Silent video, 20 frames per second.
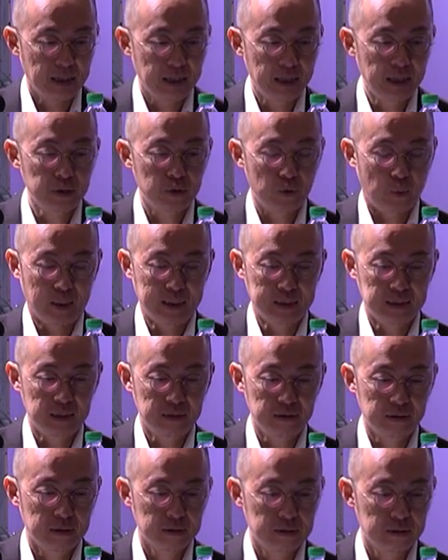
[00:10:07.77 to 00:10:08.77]
in
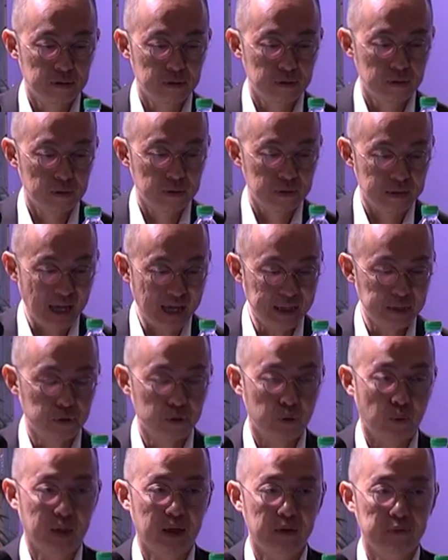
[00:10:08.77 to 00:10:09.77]
2010,
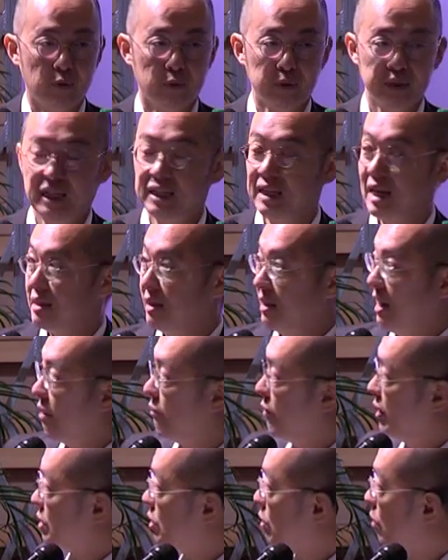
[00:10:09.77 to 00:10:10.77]
2014 at an
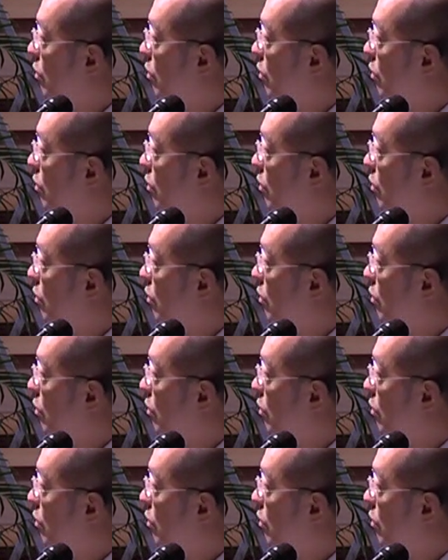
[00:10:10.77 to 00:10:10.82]
average